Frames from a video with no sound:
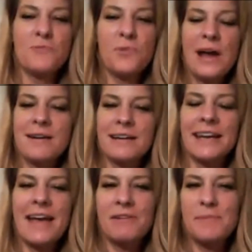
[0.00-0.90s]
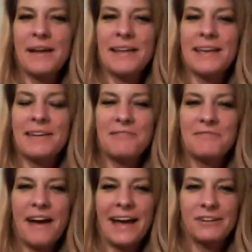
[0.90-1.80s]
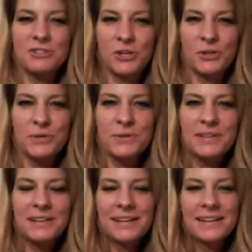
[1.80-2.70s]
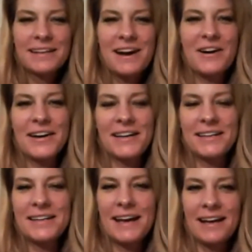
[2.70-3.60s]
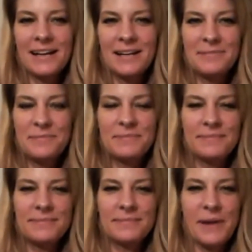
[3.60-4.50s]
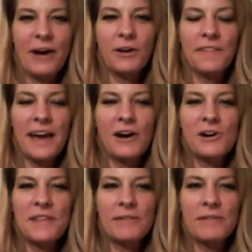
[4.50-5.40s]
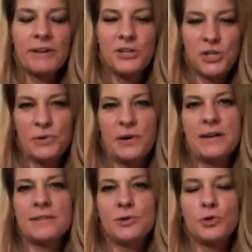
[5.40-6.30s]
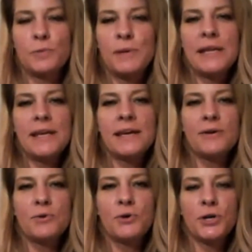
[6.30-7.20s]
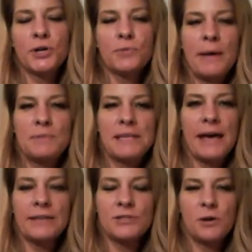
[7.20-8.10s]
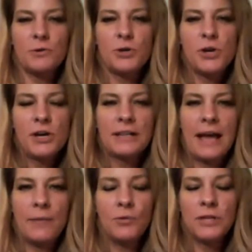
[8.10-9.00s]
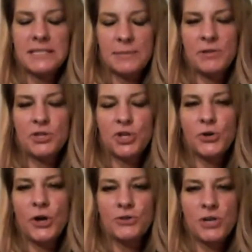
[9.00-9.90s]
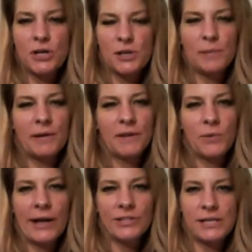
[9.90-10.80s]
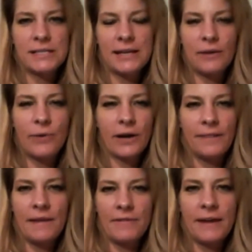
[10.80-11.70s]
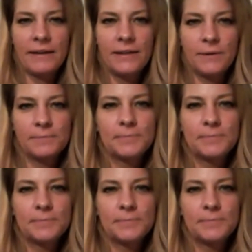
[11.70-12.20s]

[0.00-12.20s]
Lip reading: where can everybody find you? On how can they reach you on social media or your website? So, and we'll list them in the show notes also. But if they're watching today, where can they find you?